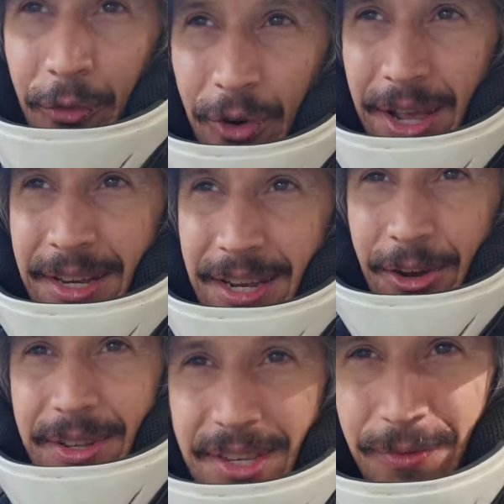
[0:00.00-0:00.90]
a friend
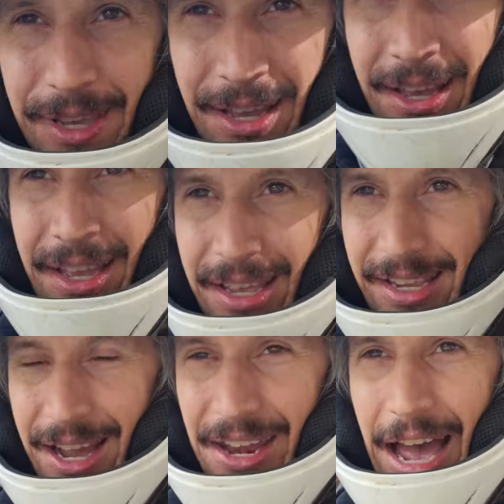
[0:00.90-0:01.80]
here in Sevilla
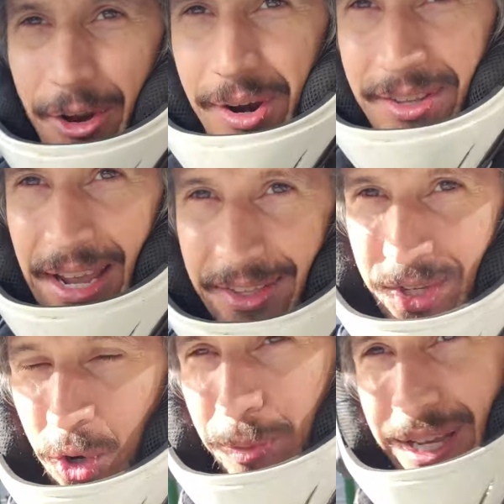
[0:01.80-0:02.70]
cut out on his A
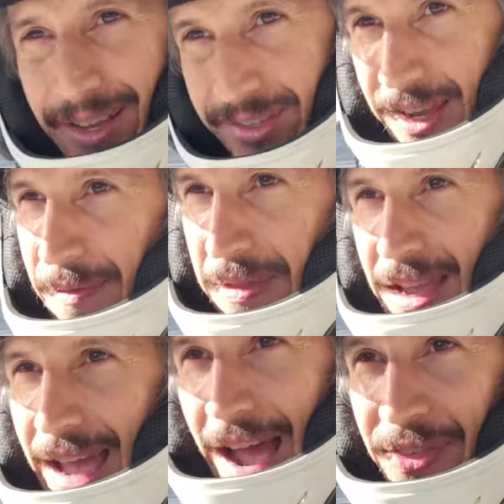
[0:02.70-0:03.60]
two because
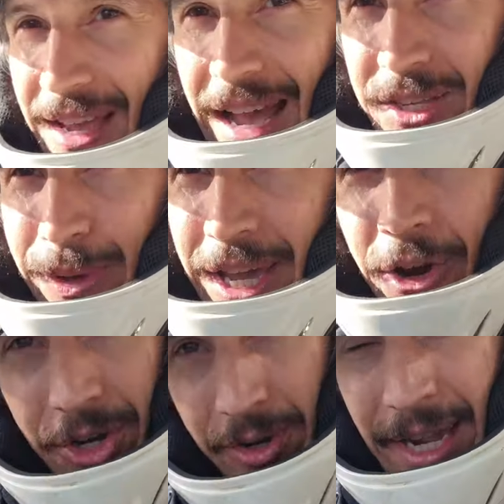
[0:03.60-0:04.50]
I think as a
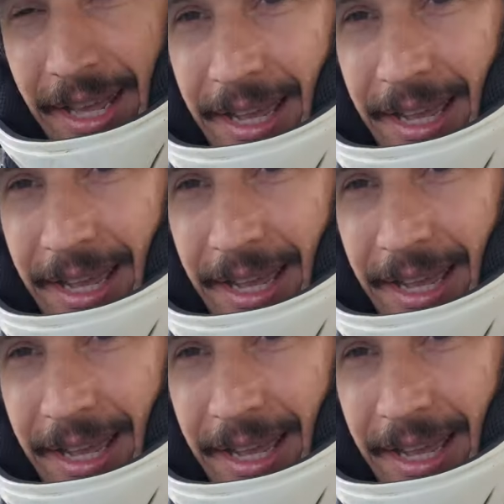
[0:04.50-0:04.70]
beginner you get